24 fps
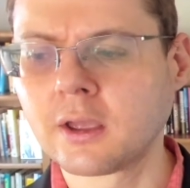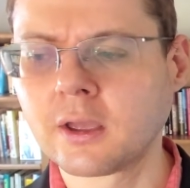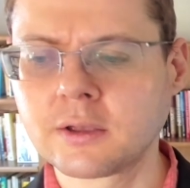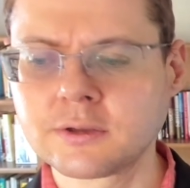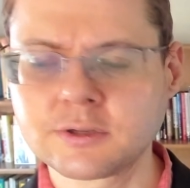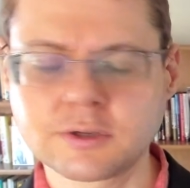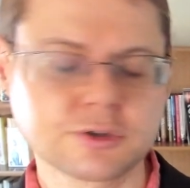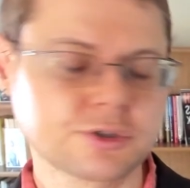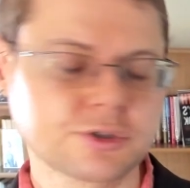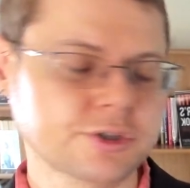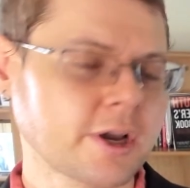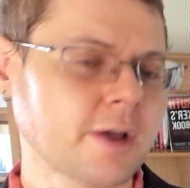
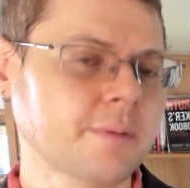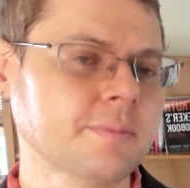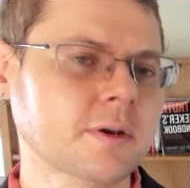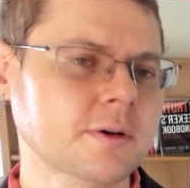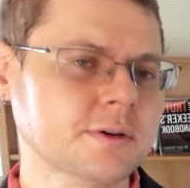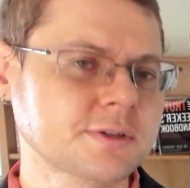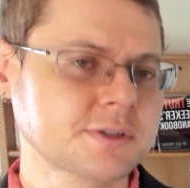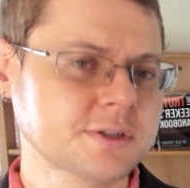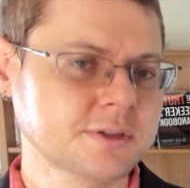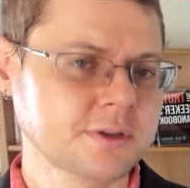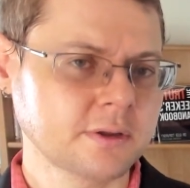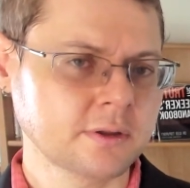So
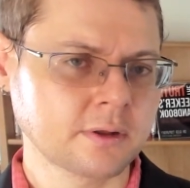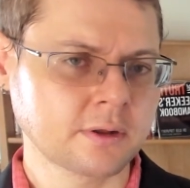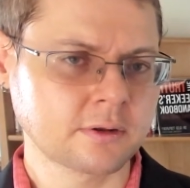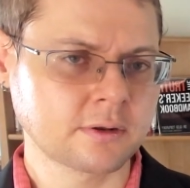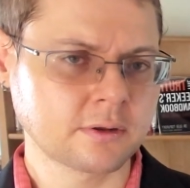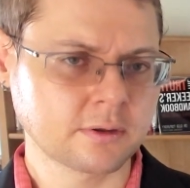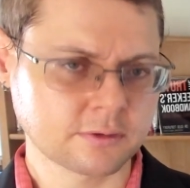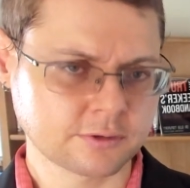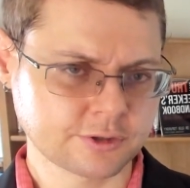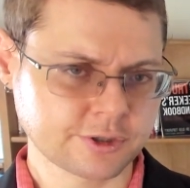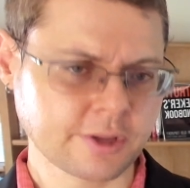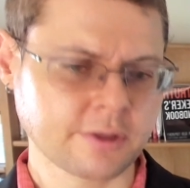chapters needed
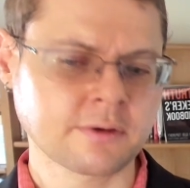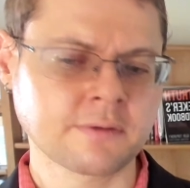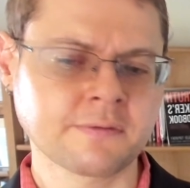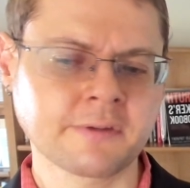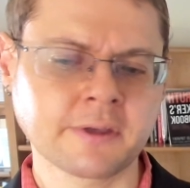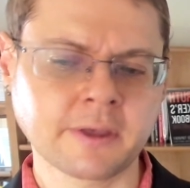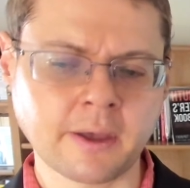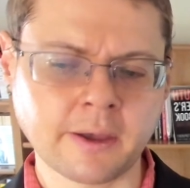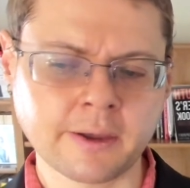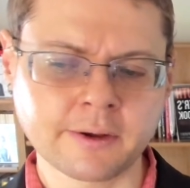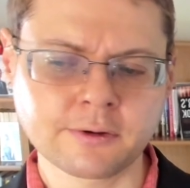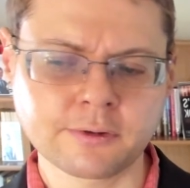generative
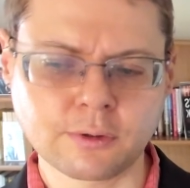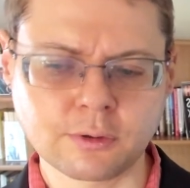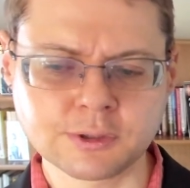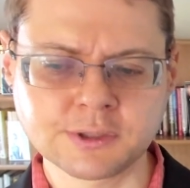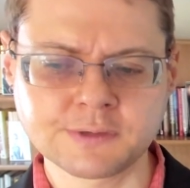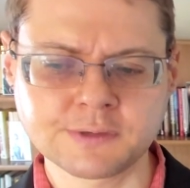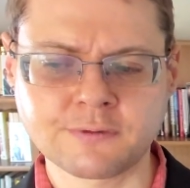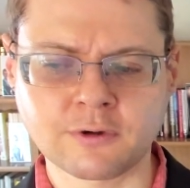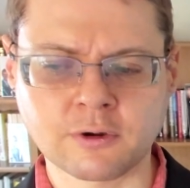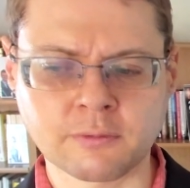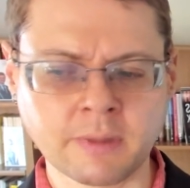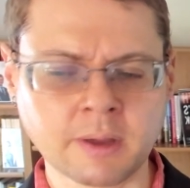AI tools
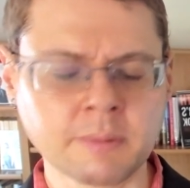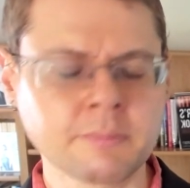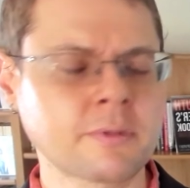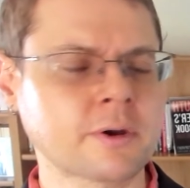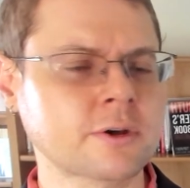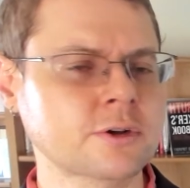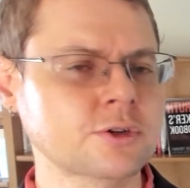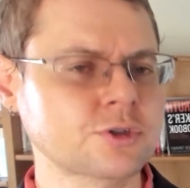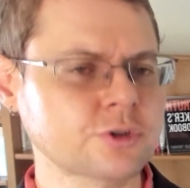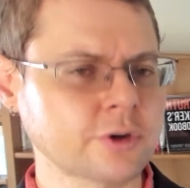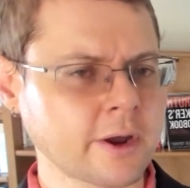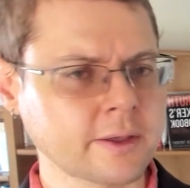for member
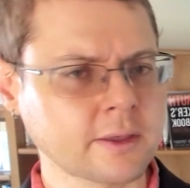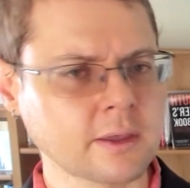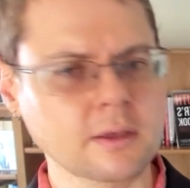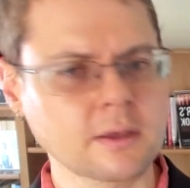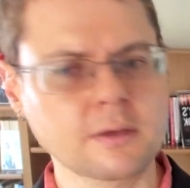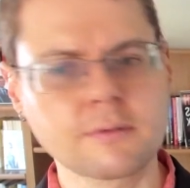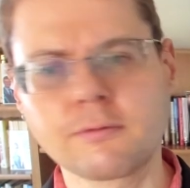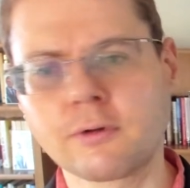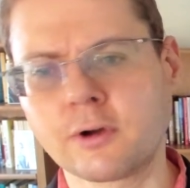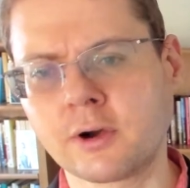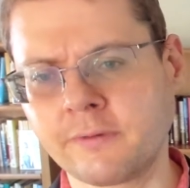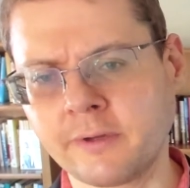tracking,
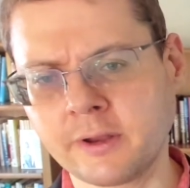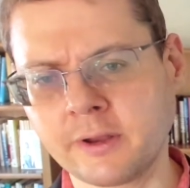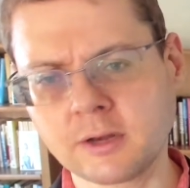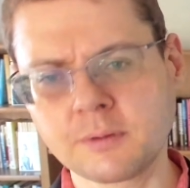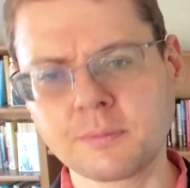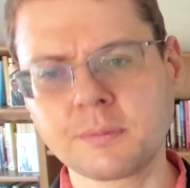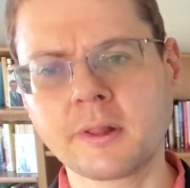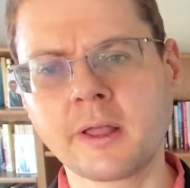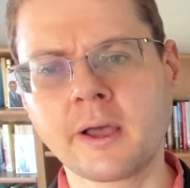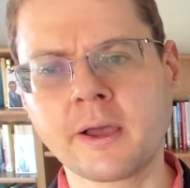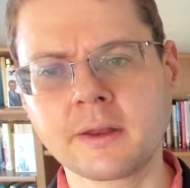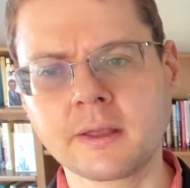for event
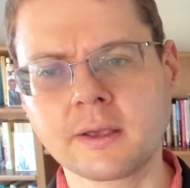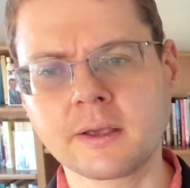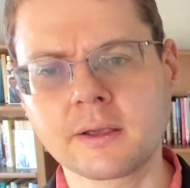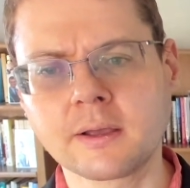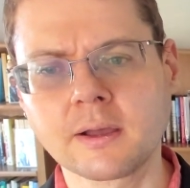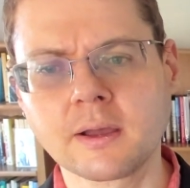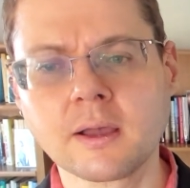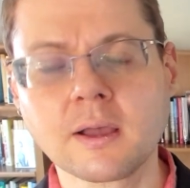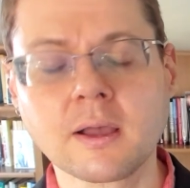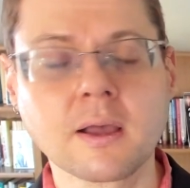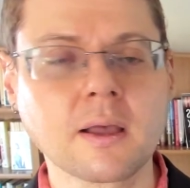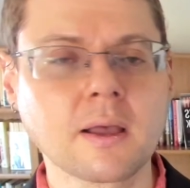planning,
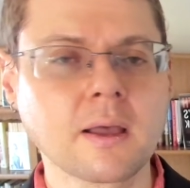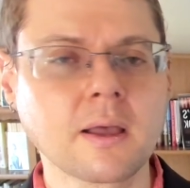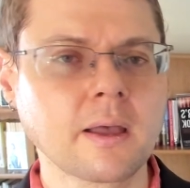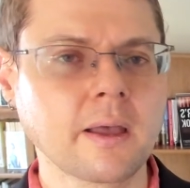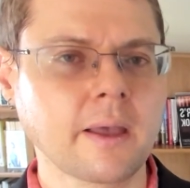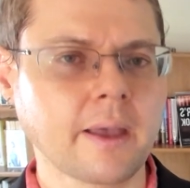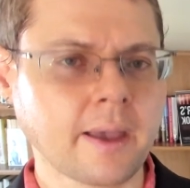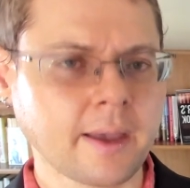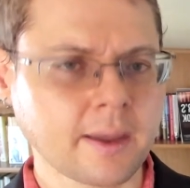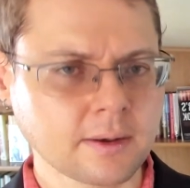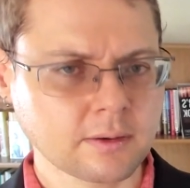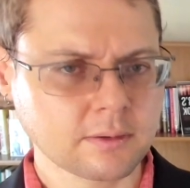
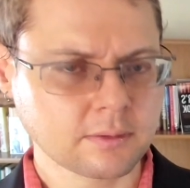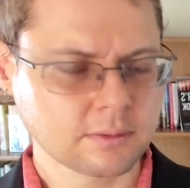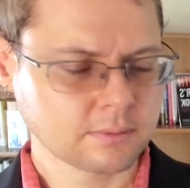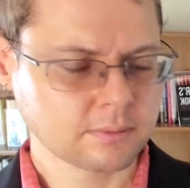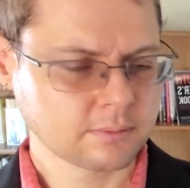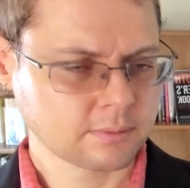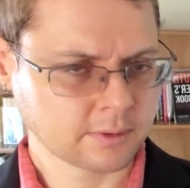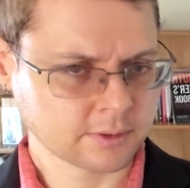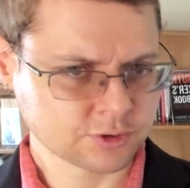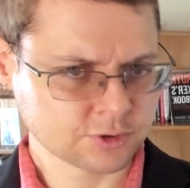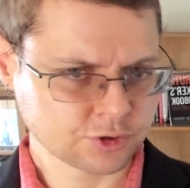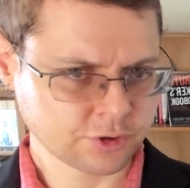and
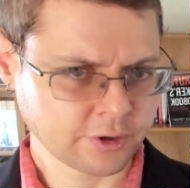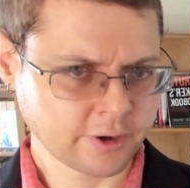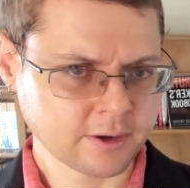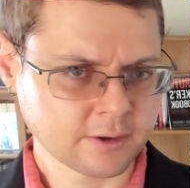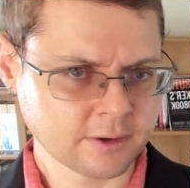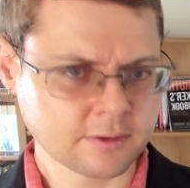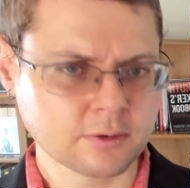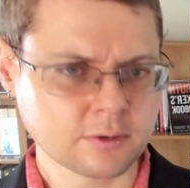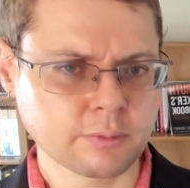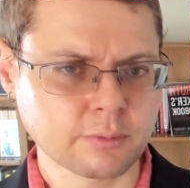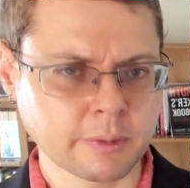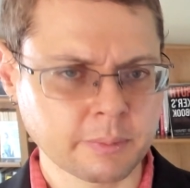the training
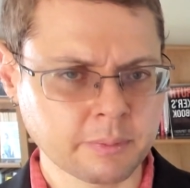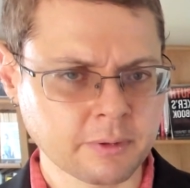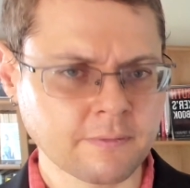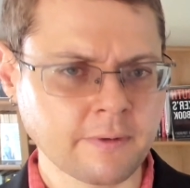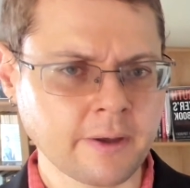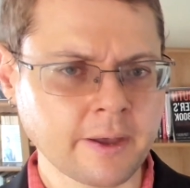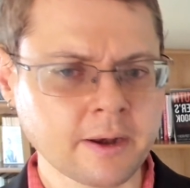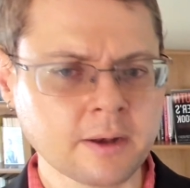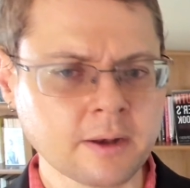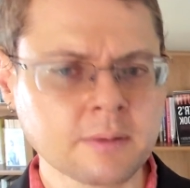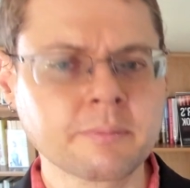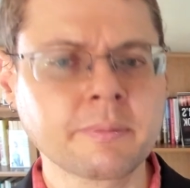that we
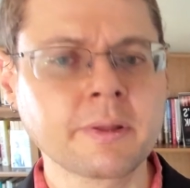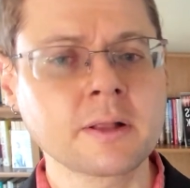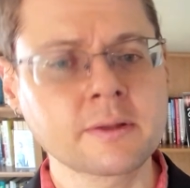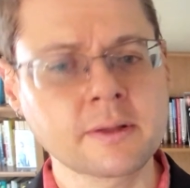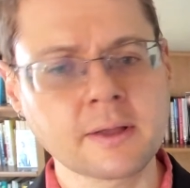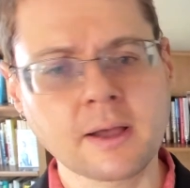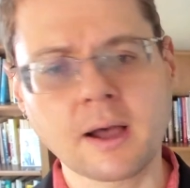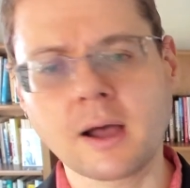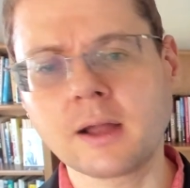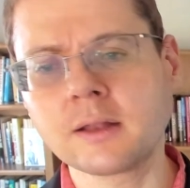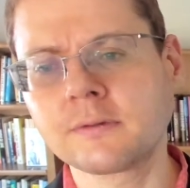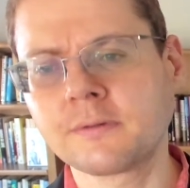provided built
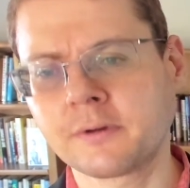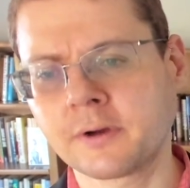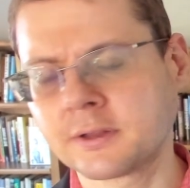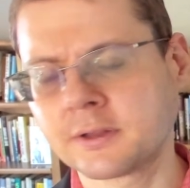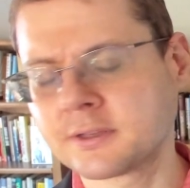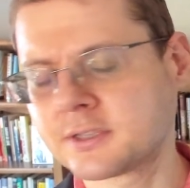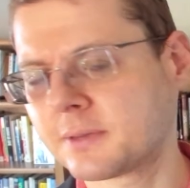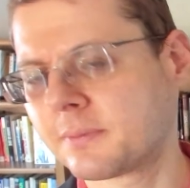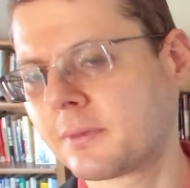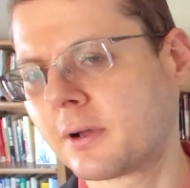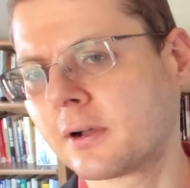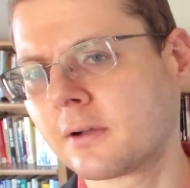
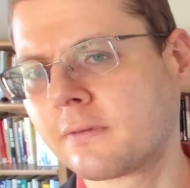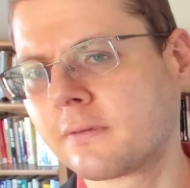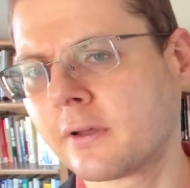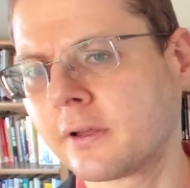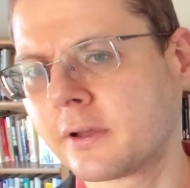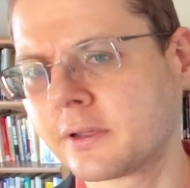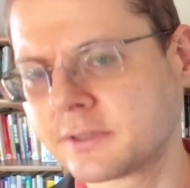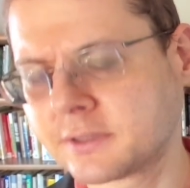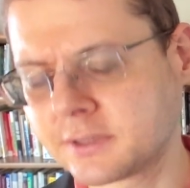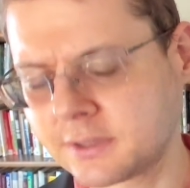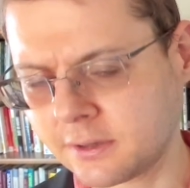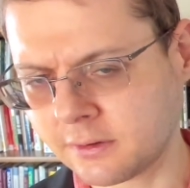confidence among
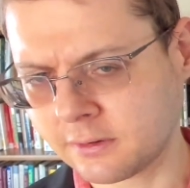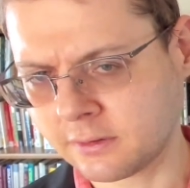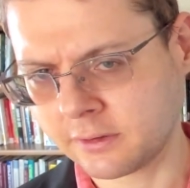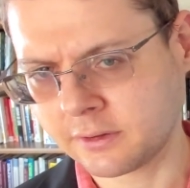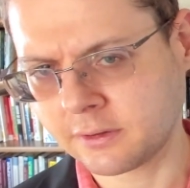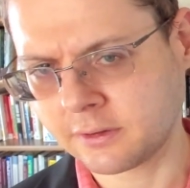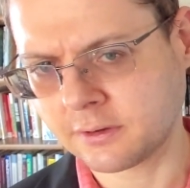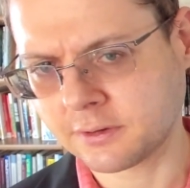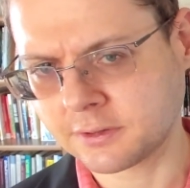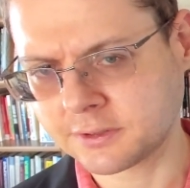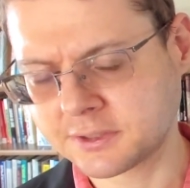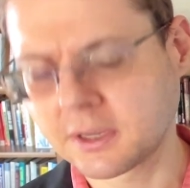volunteer
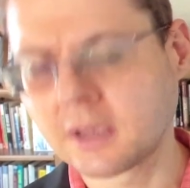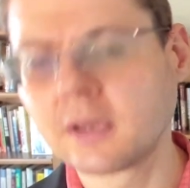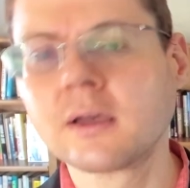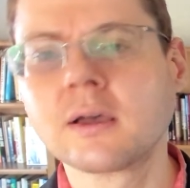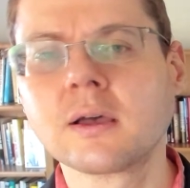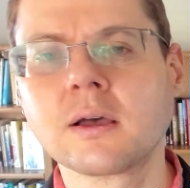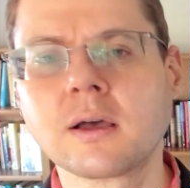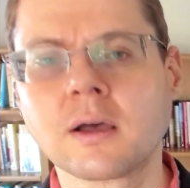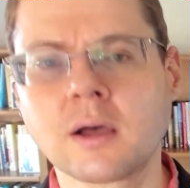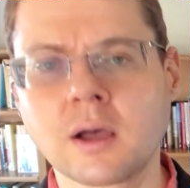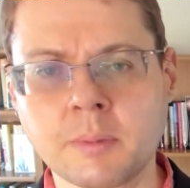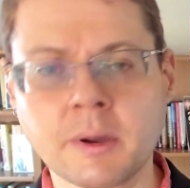leaders
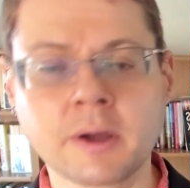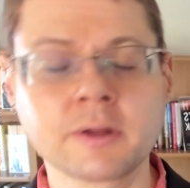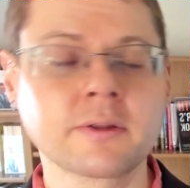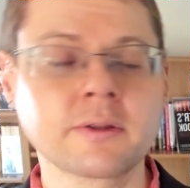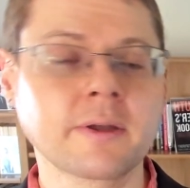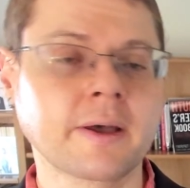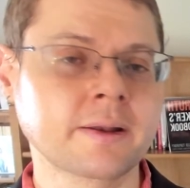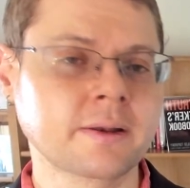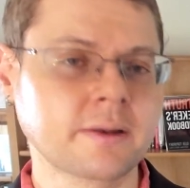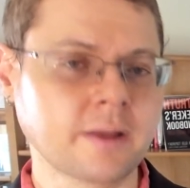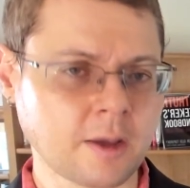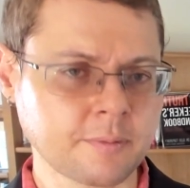about
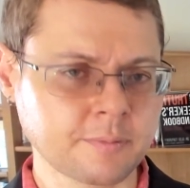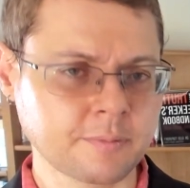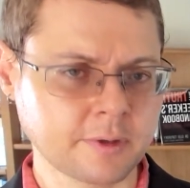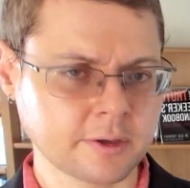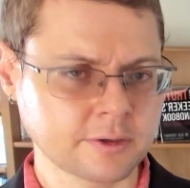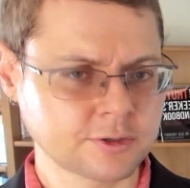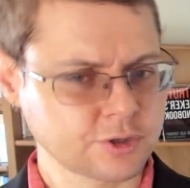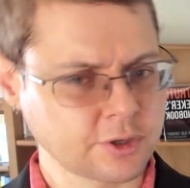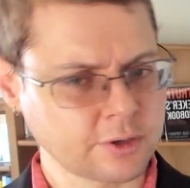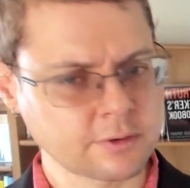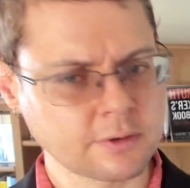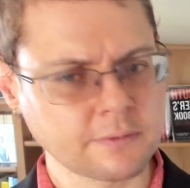adapting
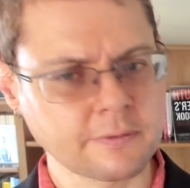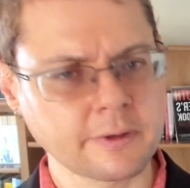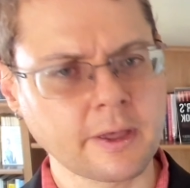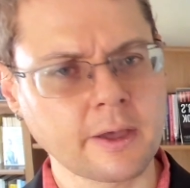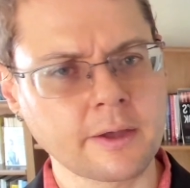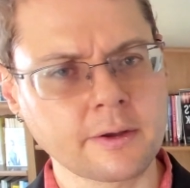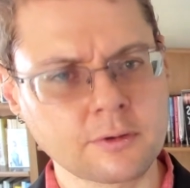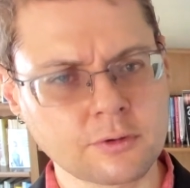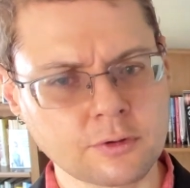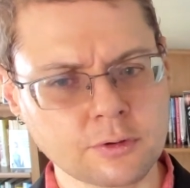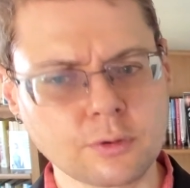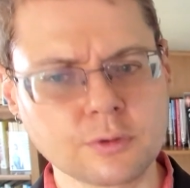generative AI
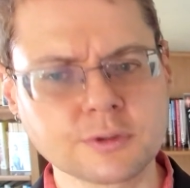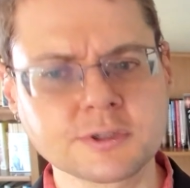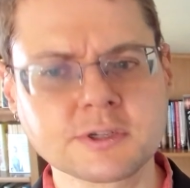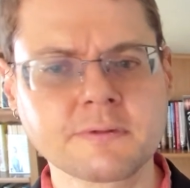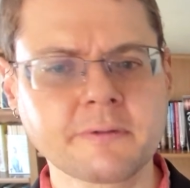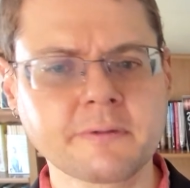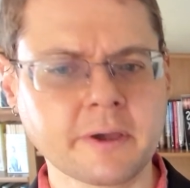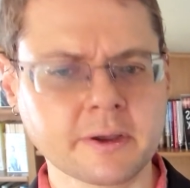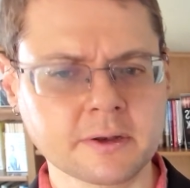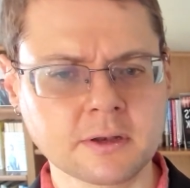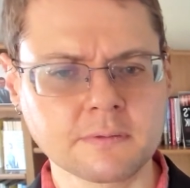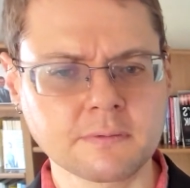tools
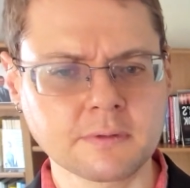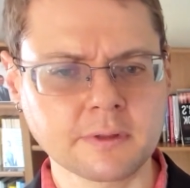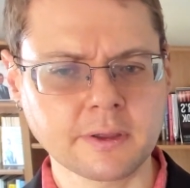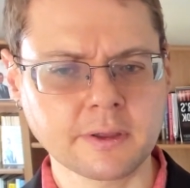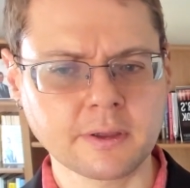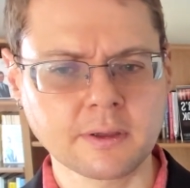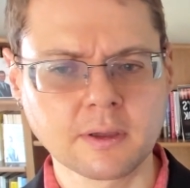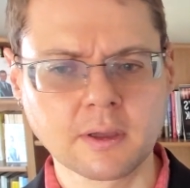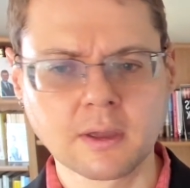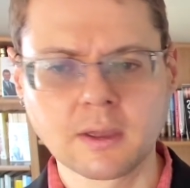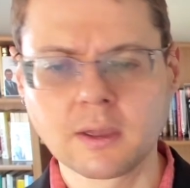effectively.